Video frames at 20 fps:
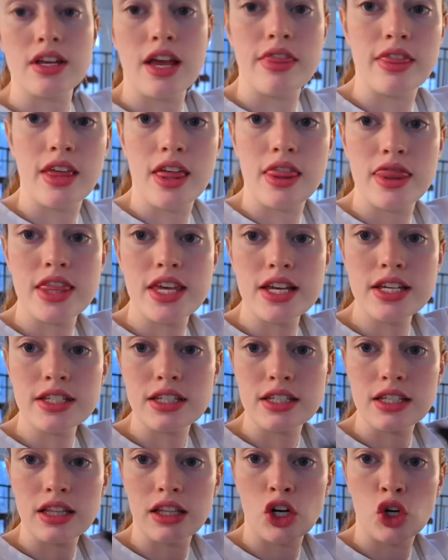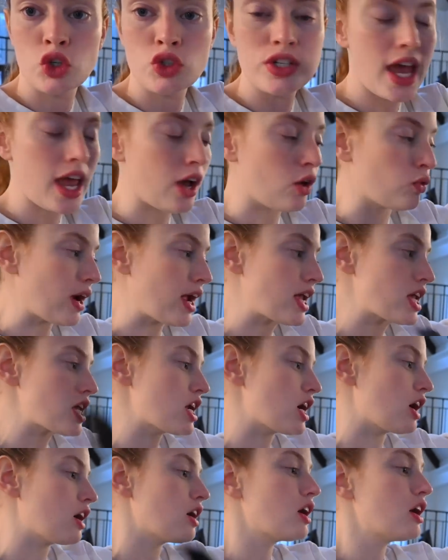And then this little tail right
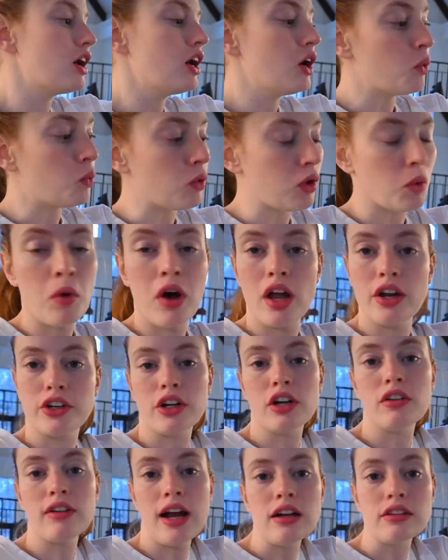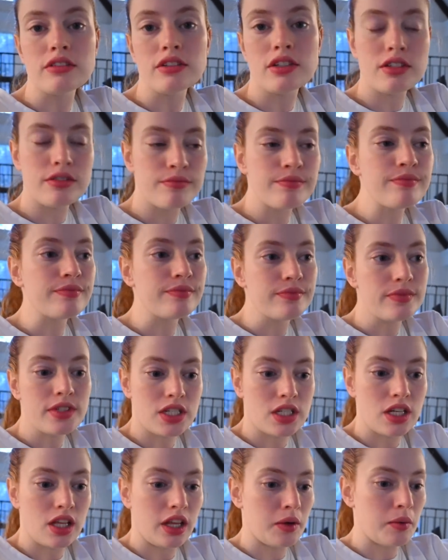here will wander around
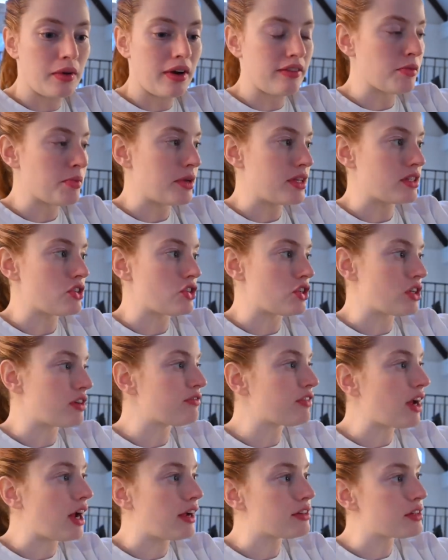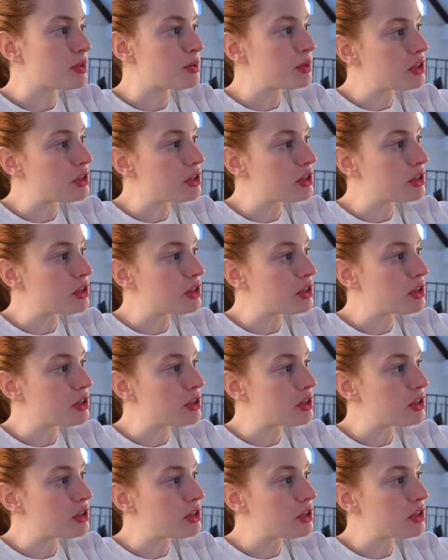stealing whatever pieces she can find,